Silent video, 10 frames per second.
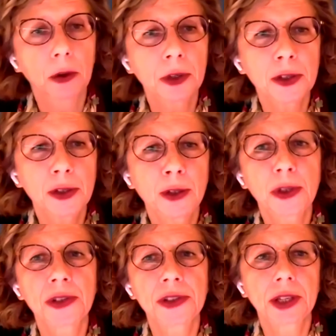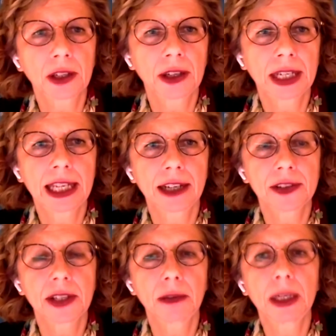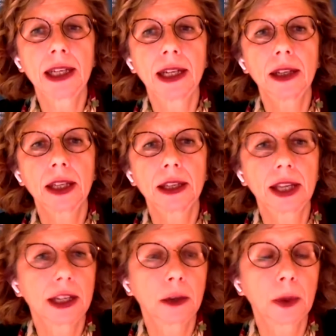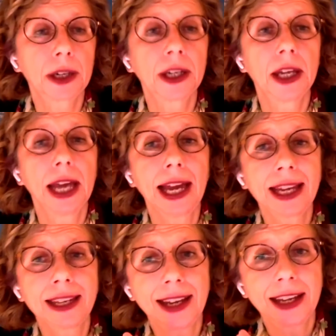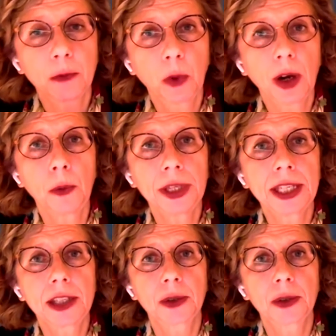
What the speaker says: But corner solutions is not going to get us anywhere. And what we